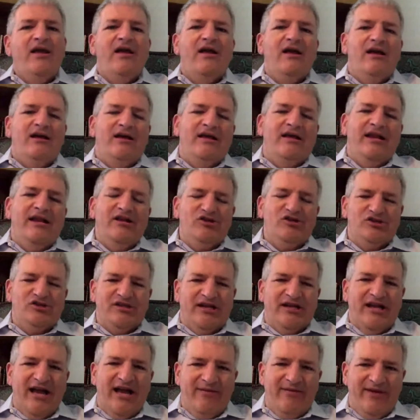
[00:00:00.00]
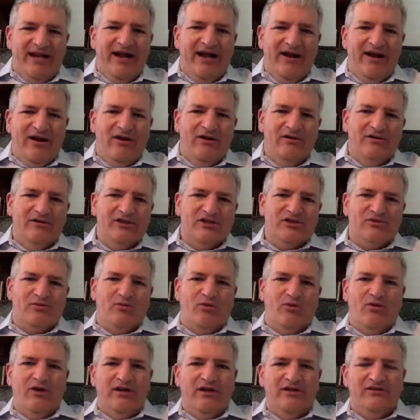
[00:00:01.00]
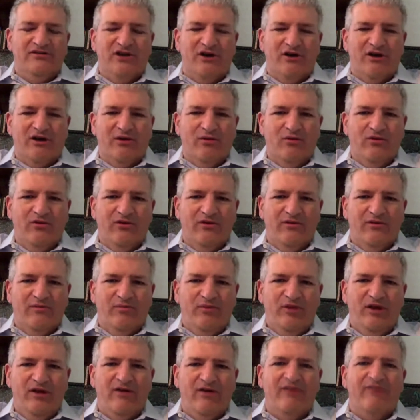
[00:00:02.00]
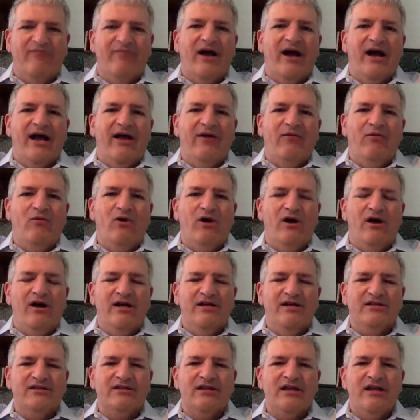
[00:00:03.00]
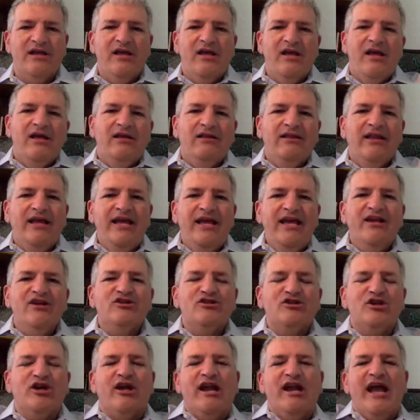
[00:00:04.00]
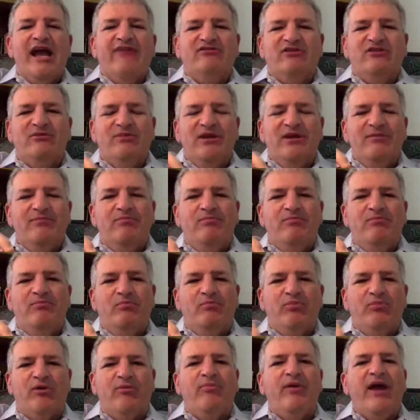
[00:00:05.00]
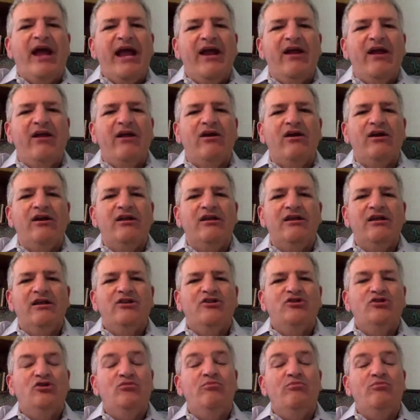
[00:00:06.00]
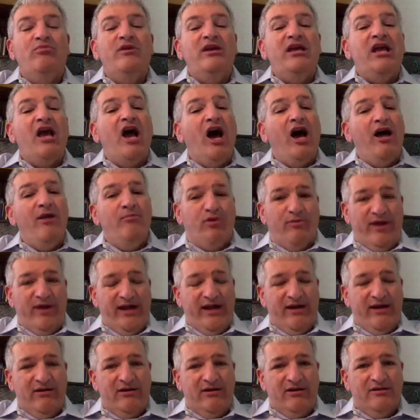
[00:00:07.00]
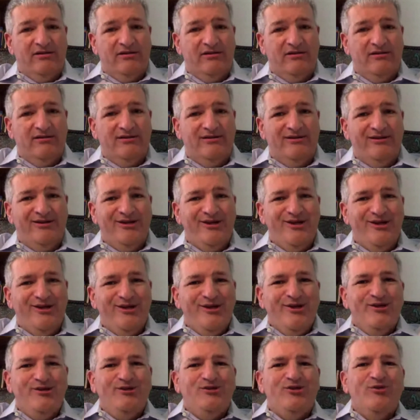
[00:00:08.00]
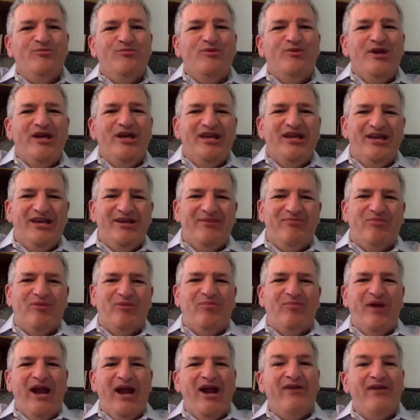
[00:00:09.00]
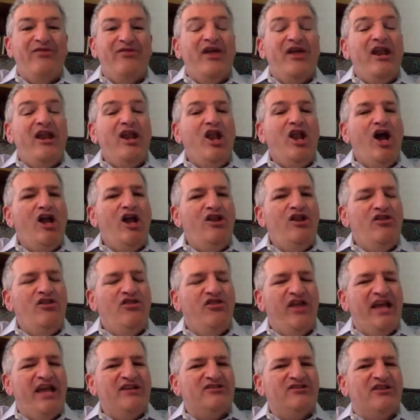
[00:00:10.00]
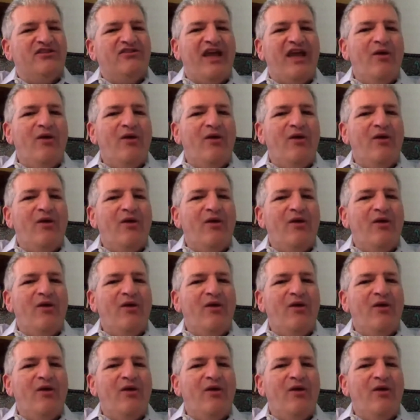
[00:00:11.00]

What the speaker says: interesting comment I heard this morning talking with a peer of mine was, leaders are going to have to be prepared to be unprepared, to be prepared that things that they